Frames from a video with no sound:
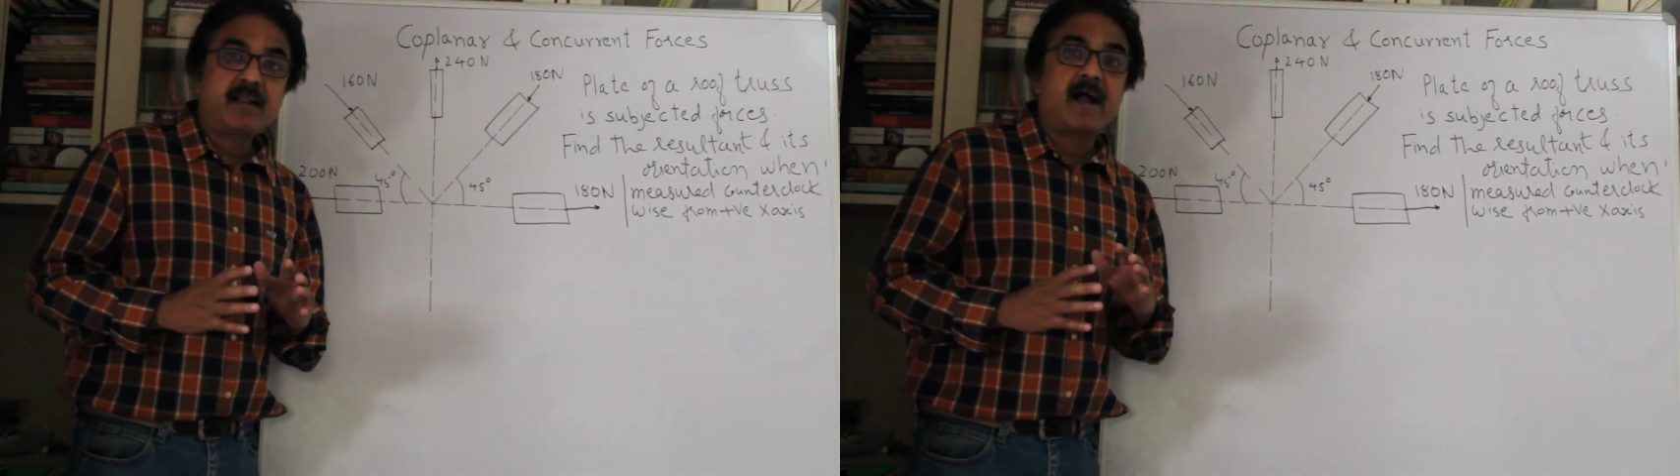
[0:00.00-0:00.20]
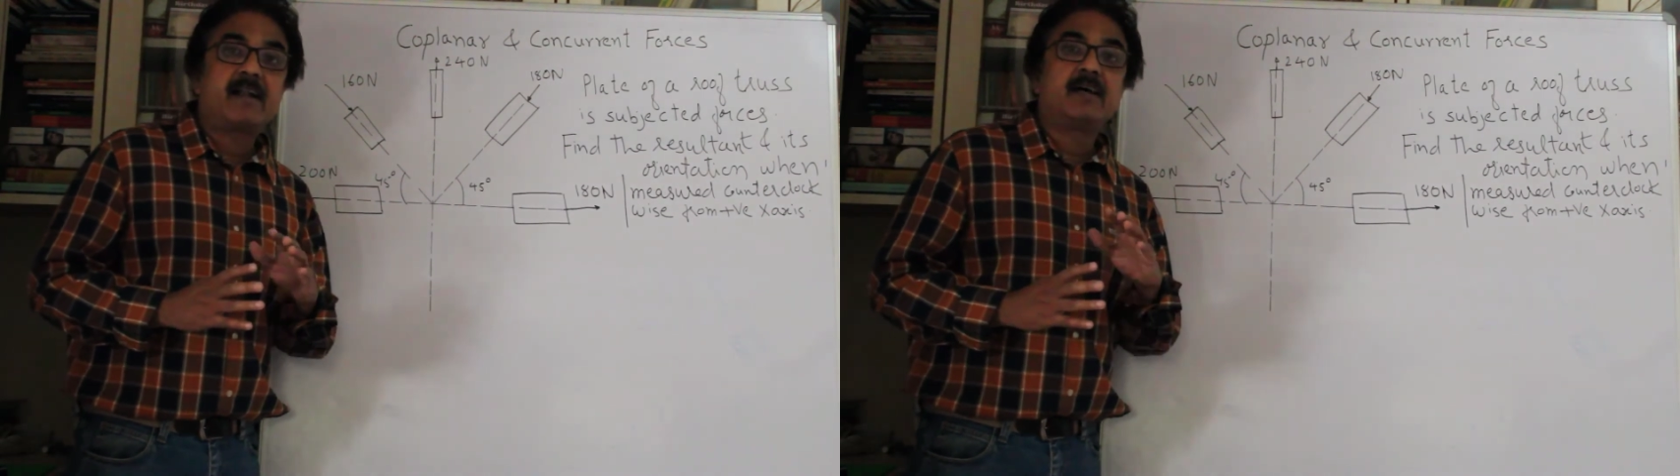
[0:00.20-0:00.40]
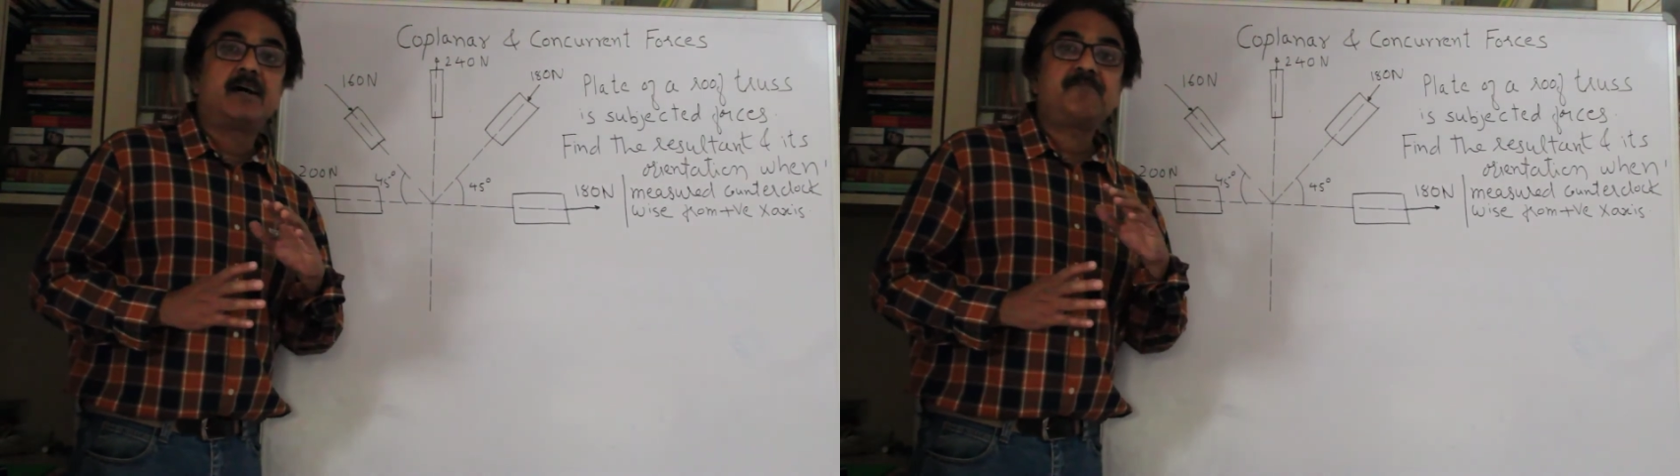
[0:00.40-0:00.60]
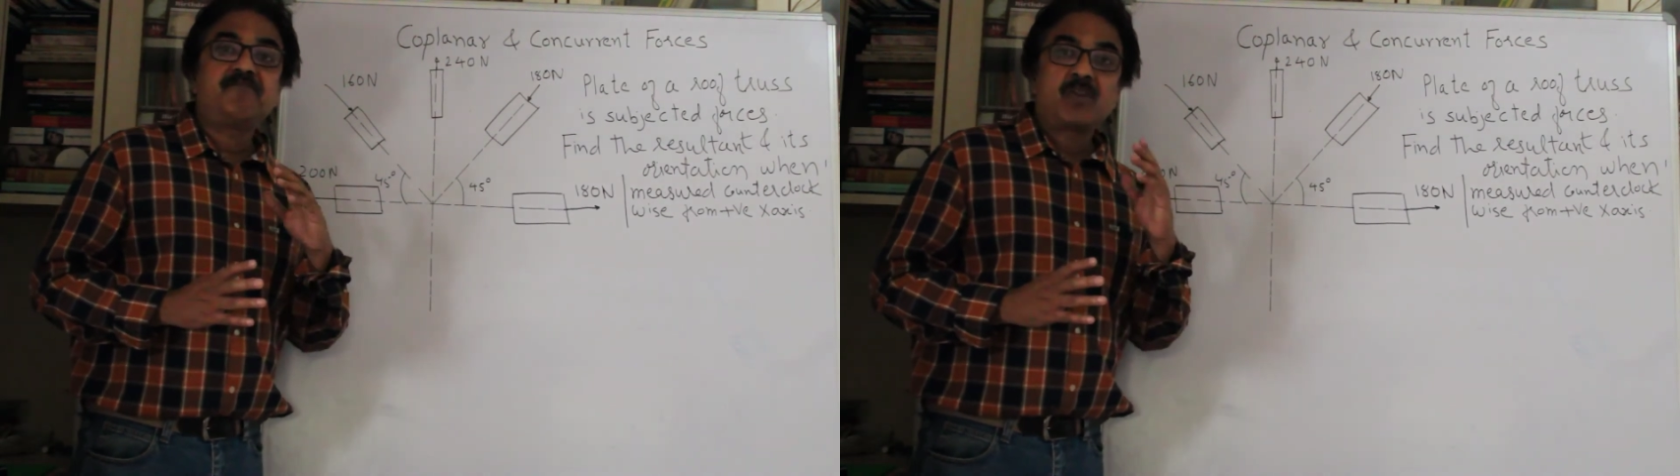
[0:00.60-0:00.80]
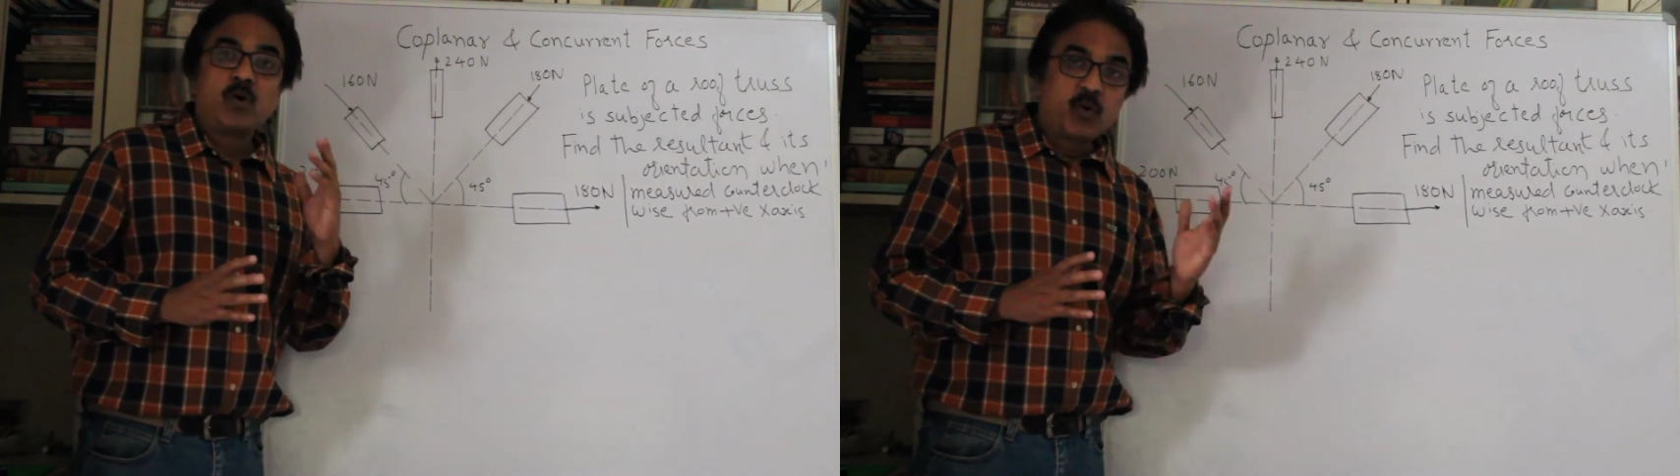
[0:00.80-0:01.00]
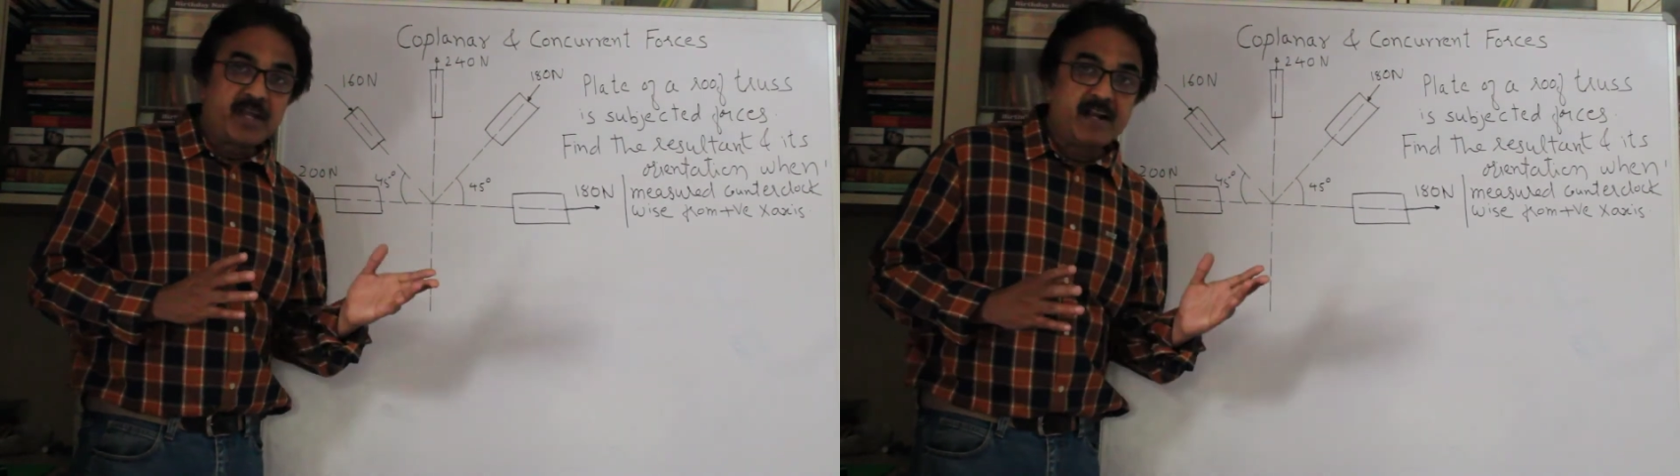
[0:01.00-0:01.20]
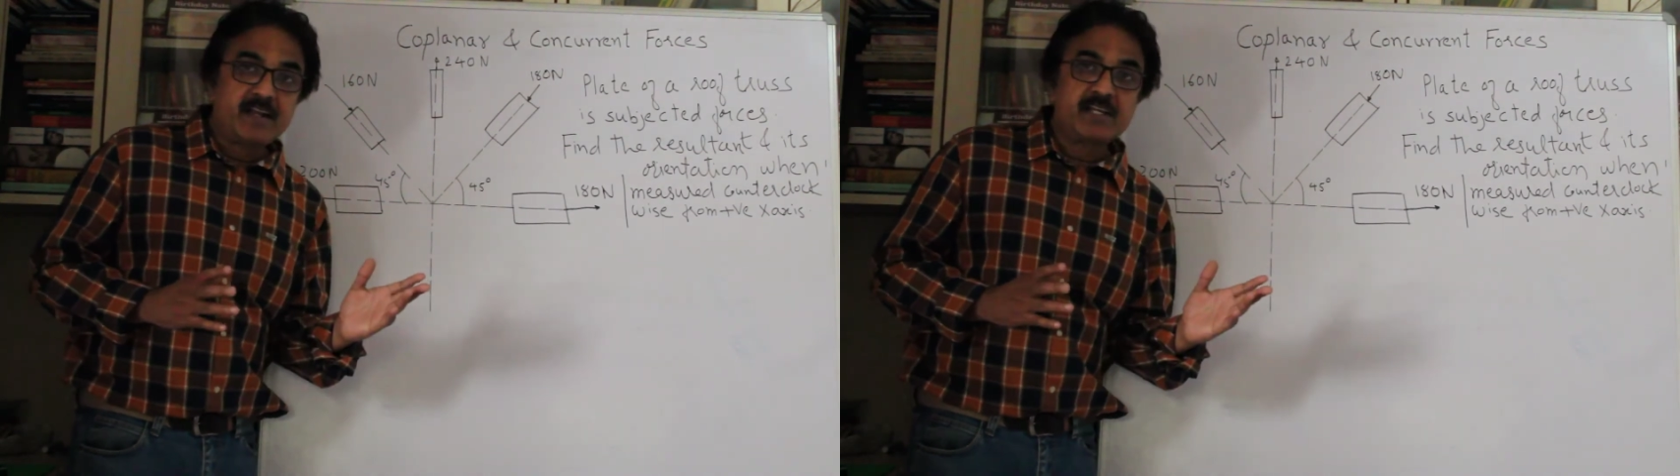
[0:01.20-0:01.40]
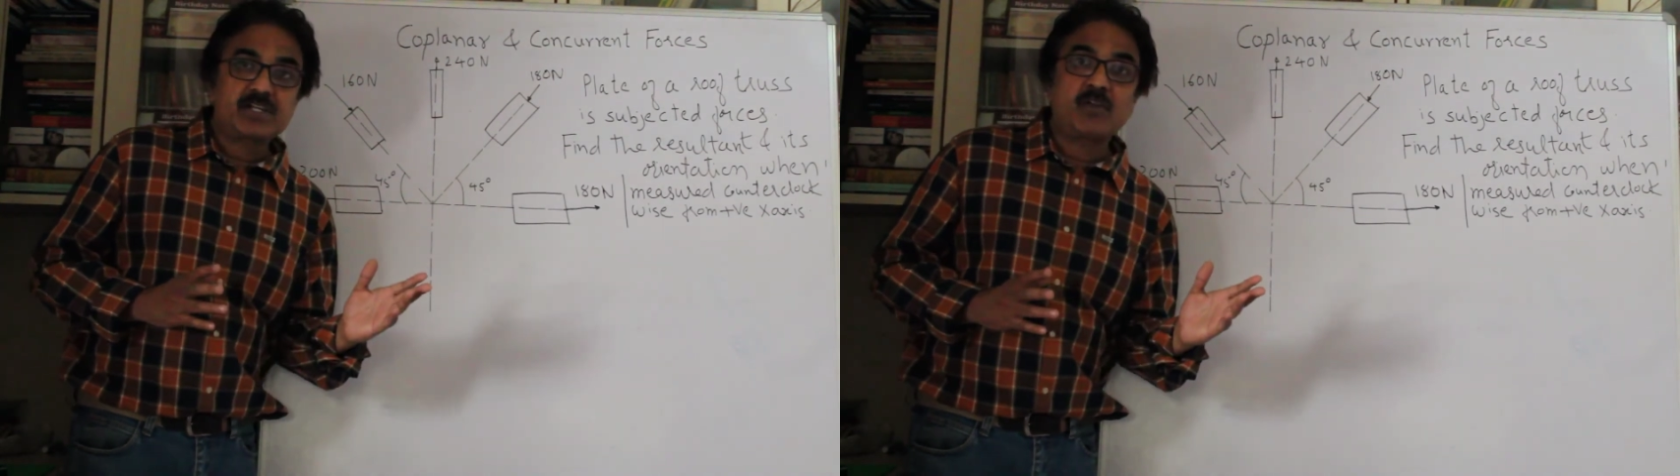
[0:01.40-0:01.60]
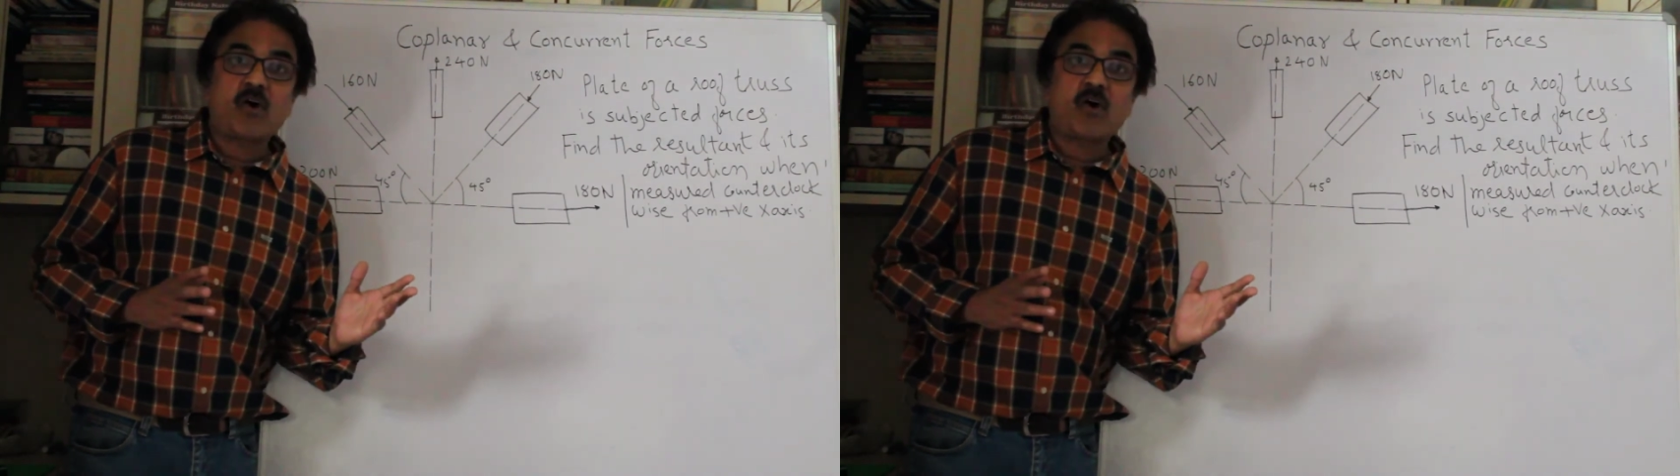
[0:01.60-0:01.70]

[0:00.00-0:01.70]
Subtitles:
and the orientation